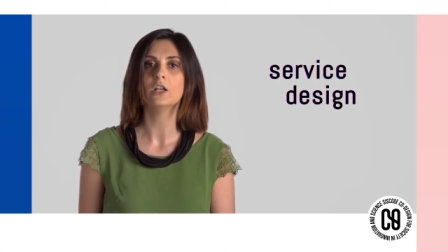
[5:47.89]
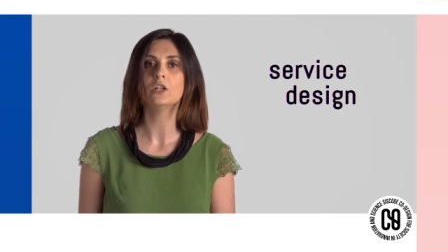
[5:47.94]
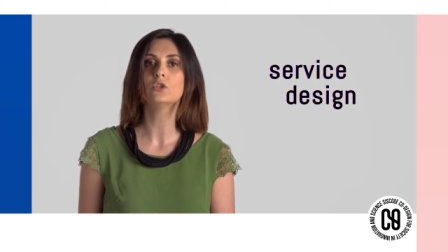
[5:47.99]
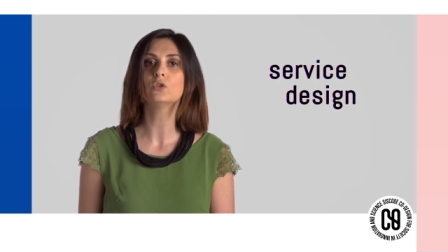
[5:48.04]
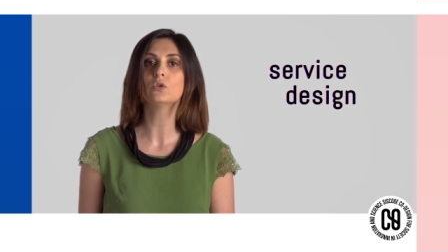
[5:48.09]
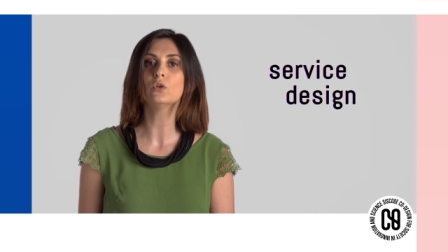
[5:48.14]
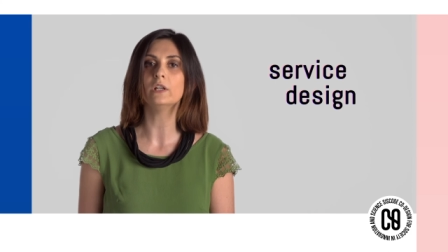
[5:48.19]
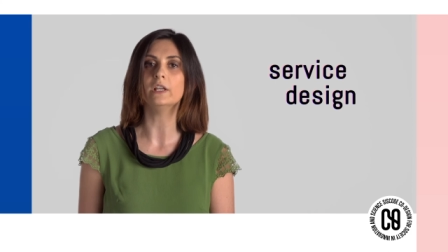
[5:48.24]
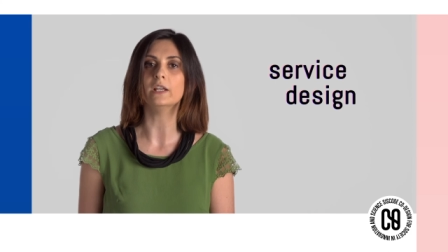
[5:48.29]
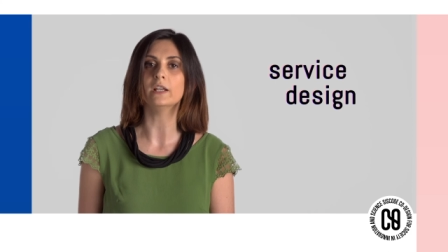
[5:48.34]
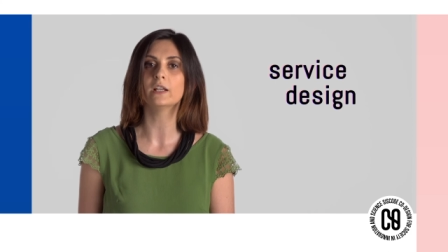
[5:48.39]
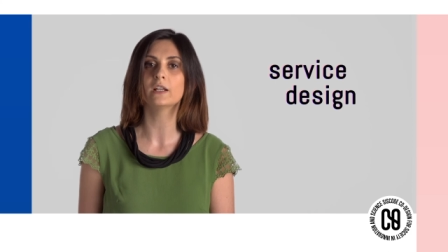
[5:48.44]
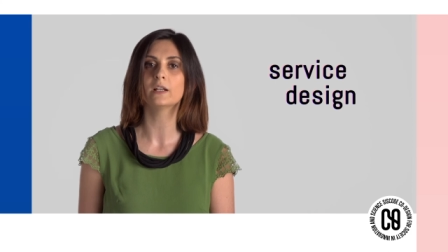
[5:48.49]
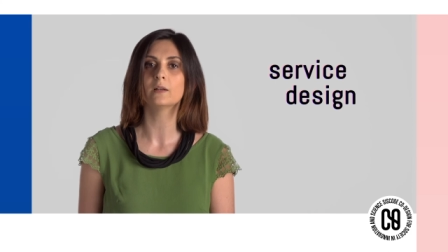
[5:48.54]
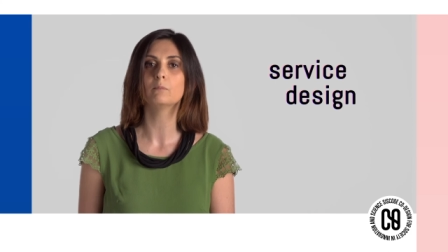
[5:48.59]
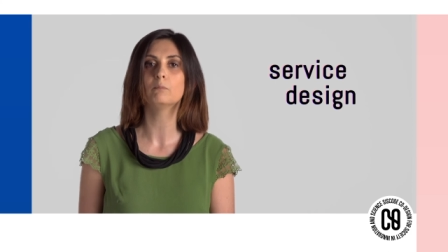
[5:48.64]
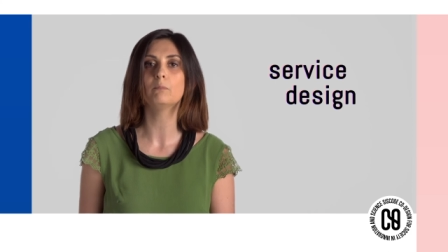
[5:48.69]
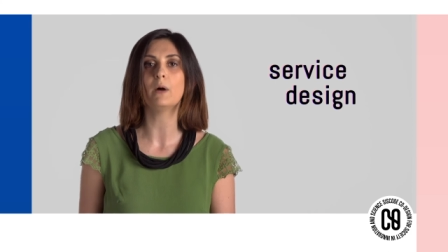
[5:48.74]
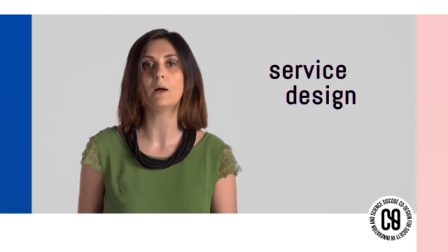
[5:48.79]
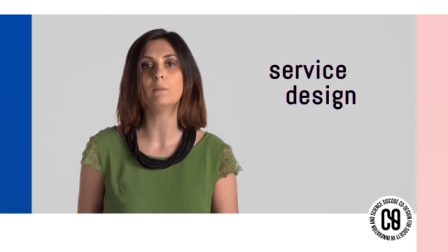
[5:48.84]
to link
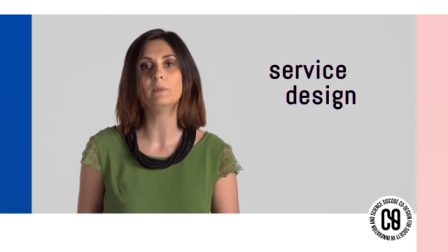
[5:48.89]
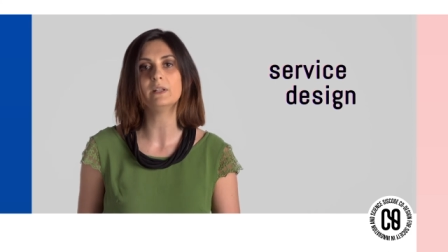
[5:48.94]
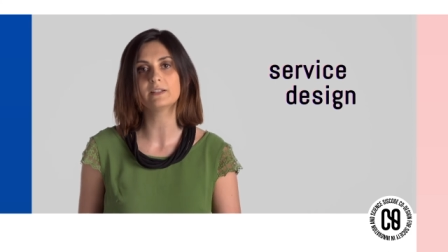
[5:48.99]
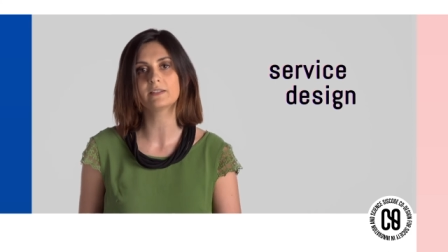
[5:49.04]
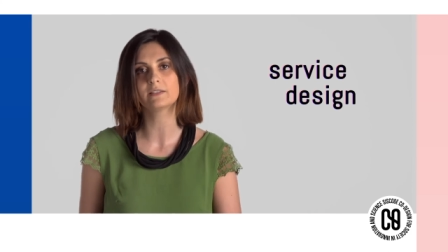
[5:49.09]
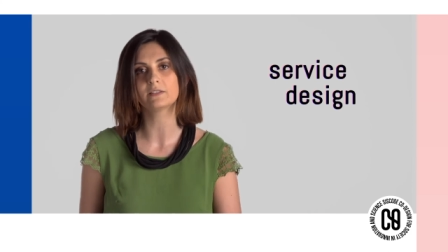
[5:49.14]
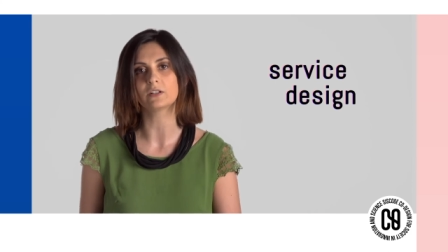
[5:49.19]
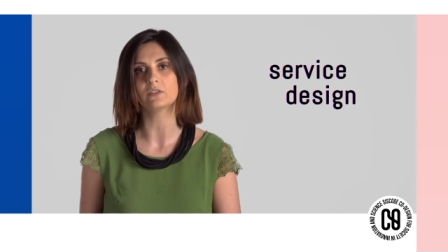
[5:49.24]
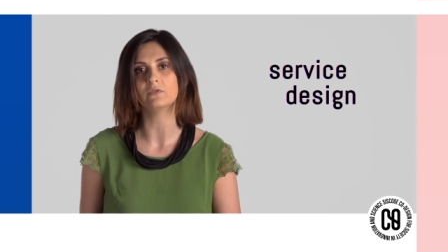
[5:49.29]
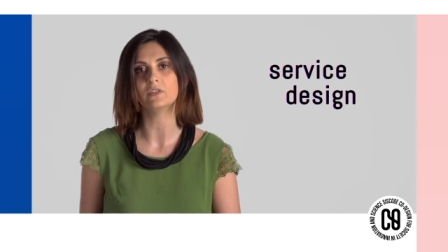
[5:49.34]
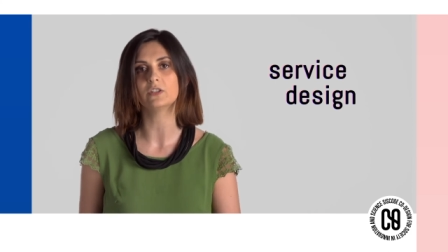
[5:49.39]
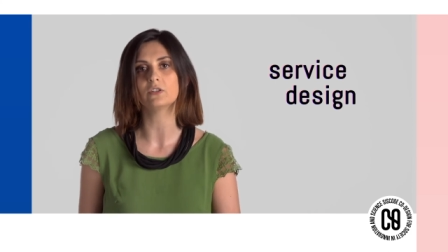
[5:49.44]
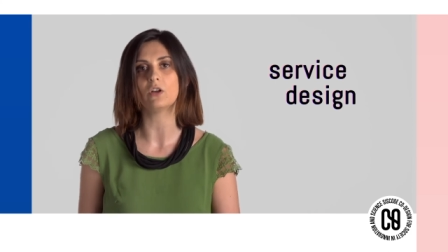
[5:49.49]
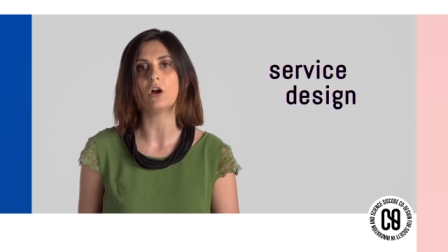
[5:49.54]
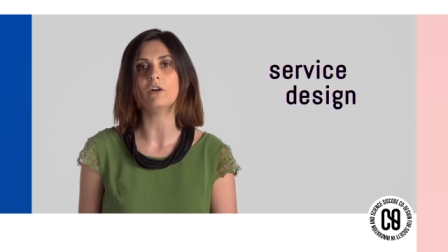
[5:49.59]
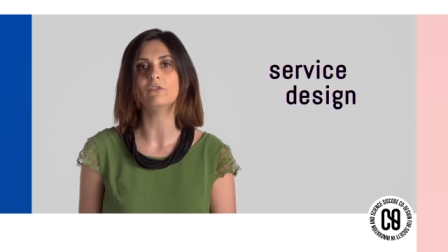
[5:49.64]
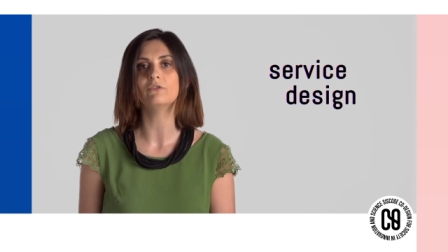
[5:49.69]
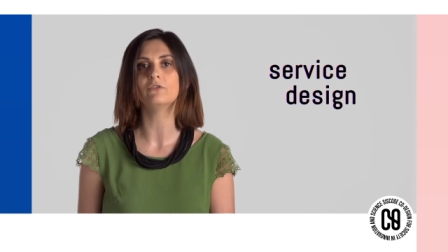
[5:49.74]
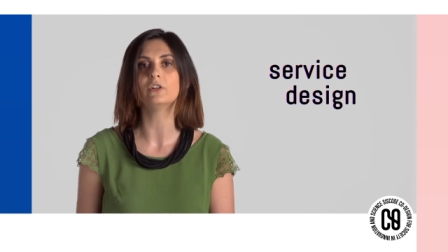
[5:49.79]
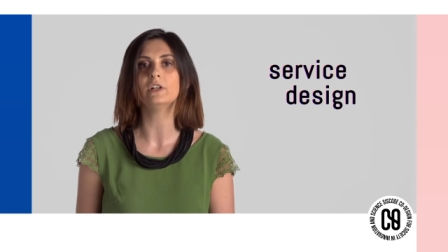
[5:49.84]
public service
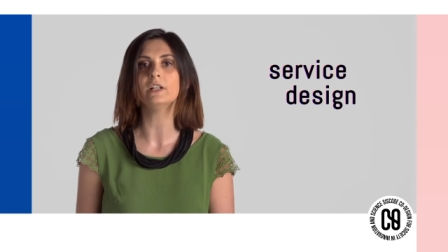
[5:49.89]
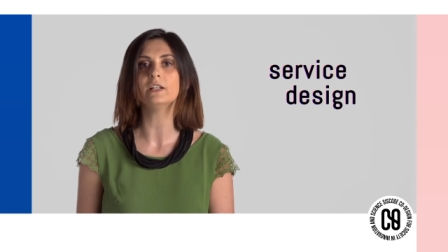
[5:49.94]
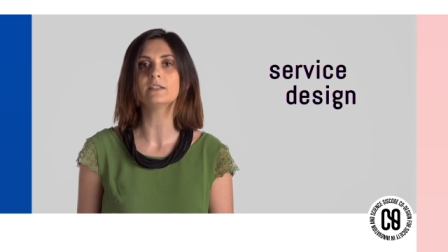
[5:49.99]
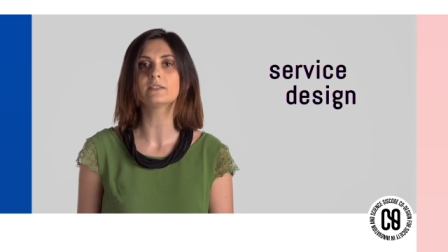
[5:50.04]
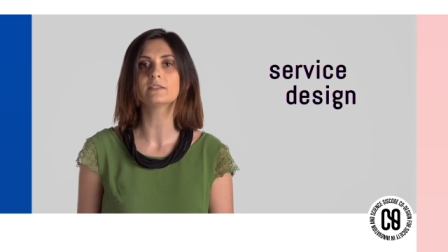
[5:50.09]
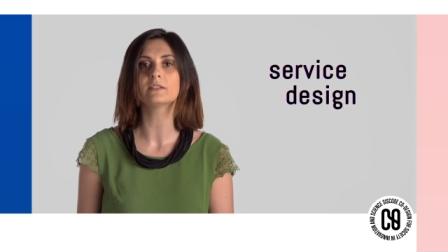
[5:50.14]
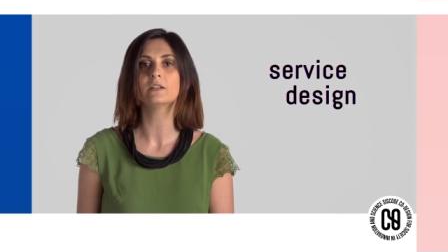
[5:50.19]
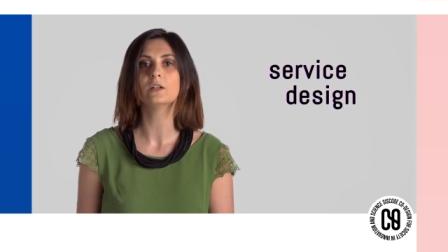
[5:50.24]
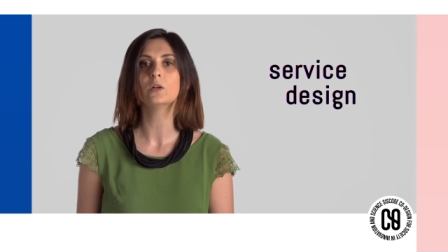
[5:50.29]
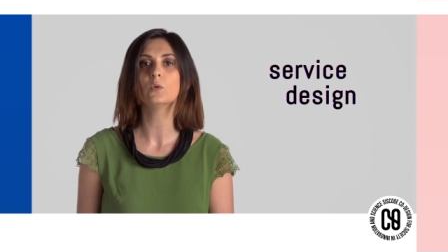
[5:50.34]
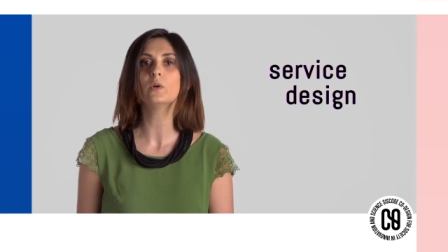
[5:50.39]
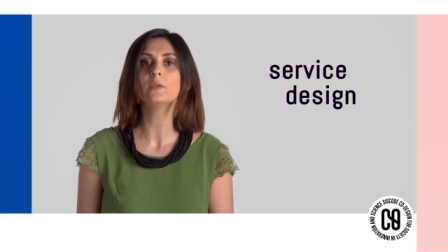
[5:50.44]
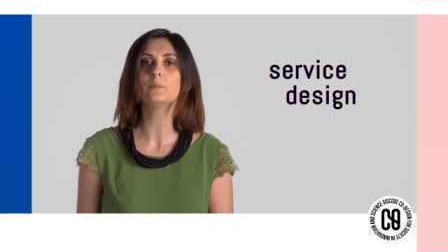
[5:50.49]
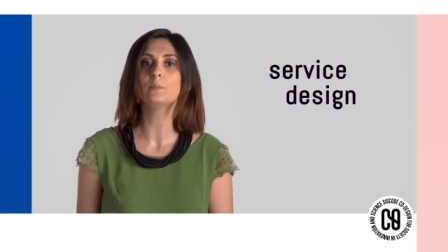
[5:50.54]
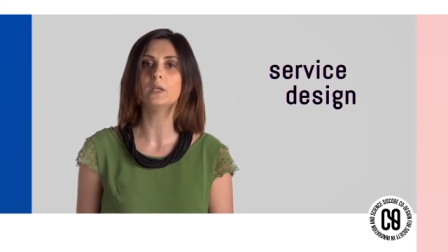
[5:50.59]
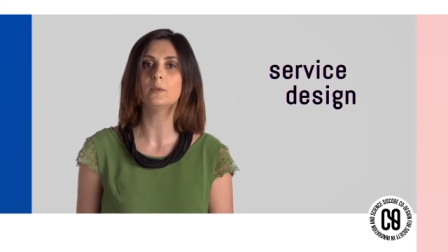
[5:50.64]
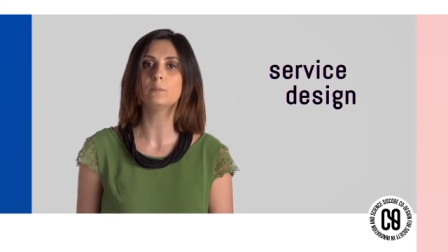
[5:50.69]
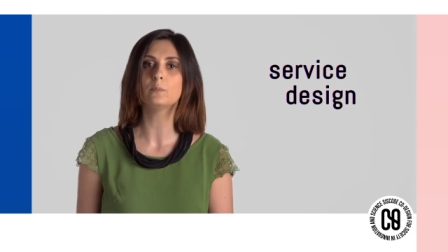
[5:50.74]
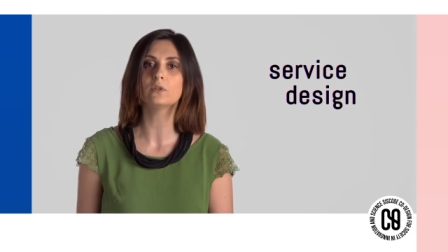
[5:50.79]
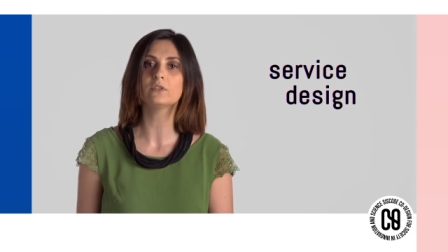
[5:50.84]
offerings with
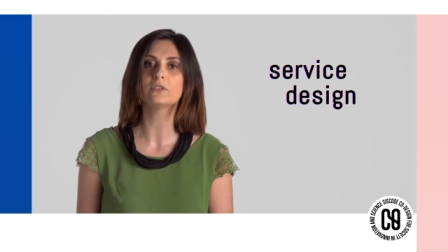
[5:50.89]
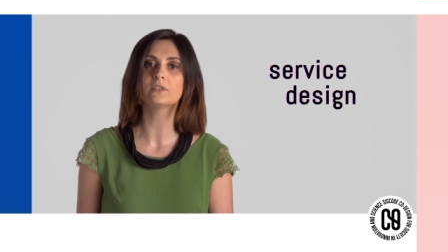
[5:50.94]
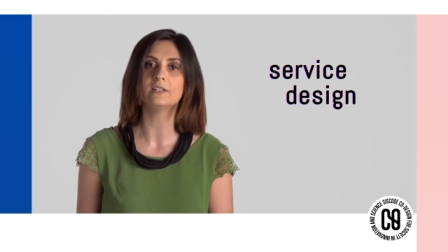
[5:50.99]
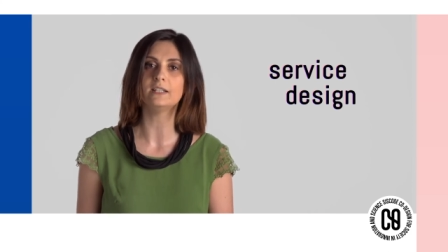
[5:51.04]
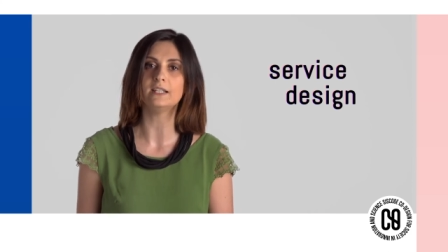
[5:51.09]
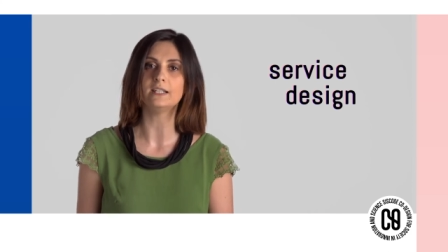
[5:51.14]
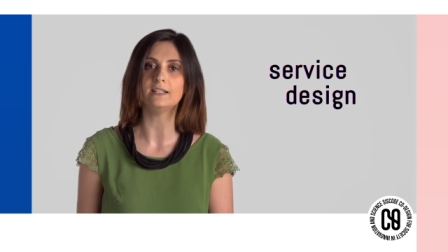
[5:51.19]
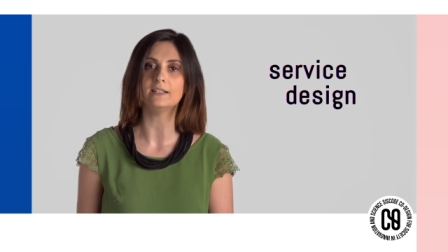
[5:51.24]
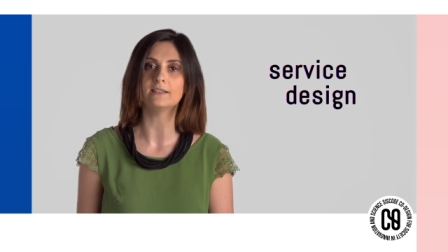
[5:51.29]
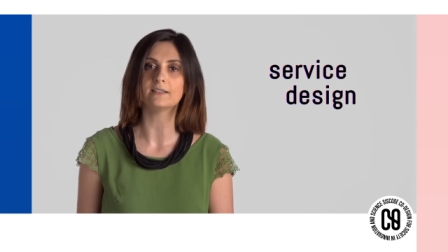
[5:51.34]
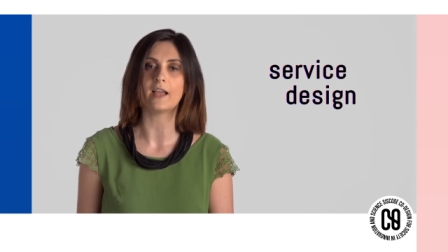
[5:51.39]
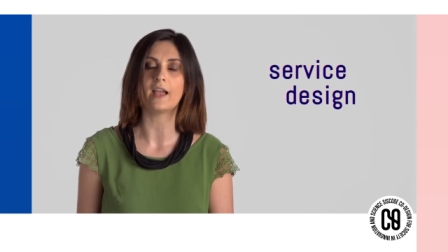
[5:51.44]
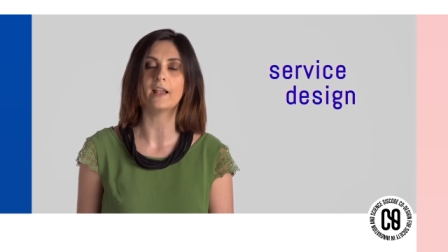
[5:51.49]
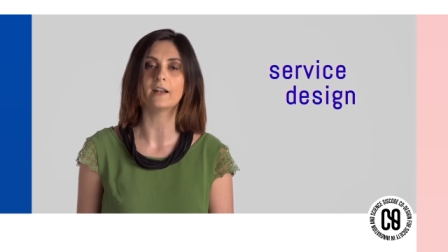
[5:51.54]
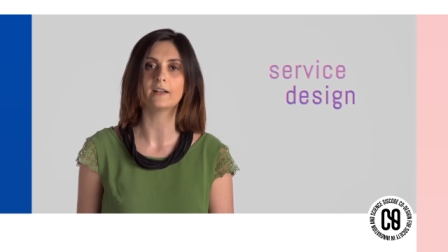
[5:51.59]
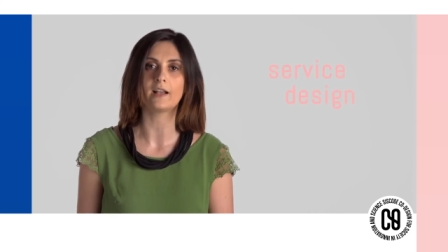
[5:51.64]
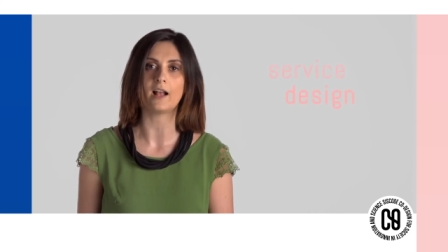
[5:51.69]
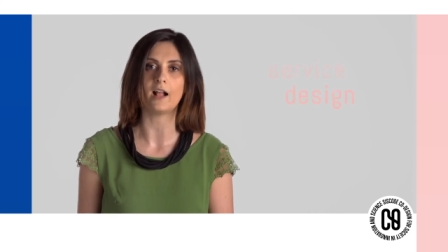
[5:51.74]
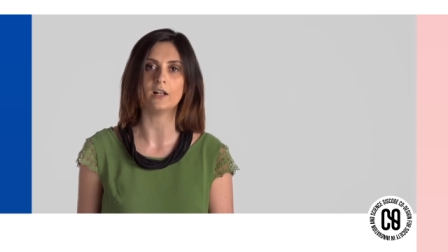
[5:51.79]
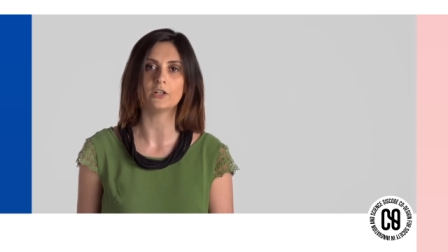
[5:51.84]
people's needs
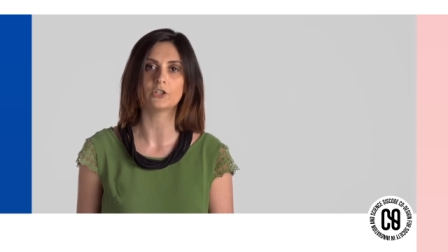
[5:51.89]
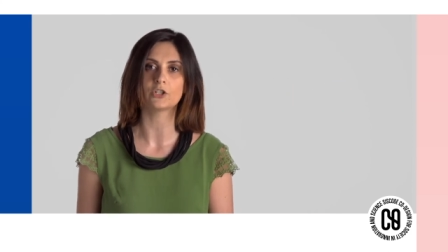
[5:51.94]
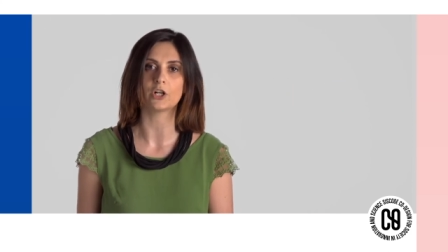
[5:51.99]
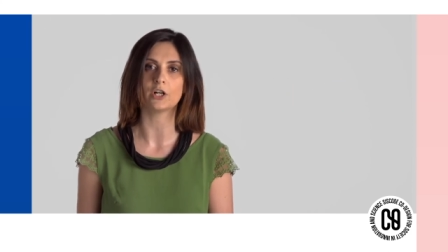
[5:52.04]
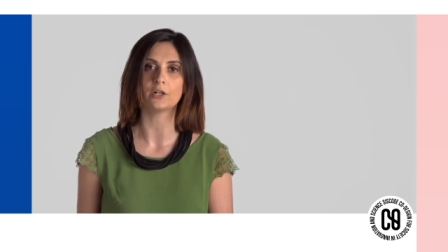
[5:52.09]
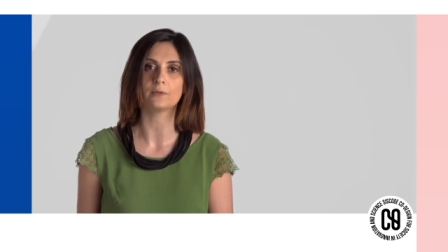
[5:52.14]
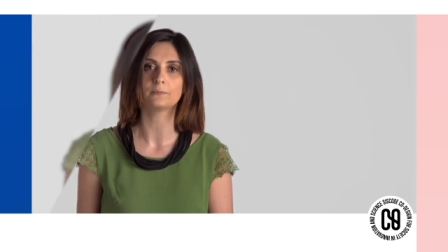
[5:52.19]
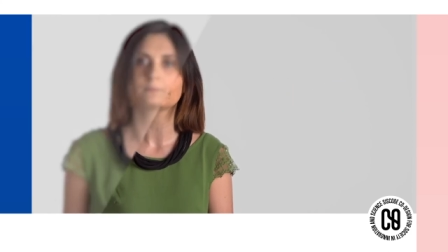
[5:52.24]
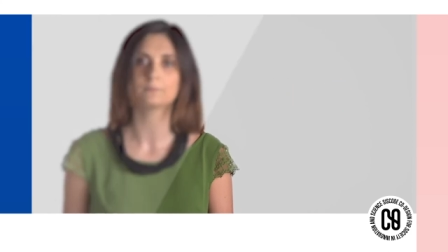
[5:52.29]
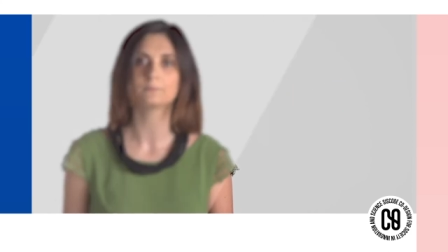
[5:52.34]
and culture.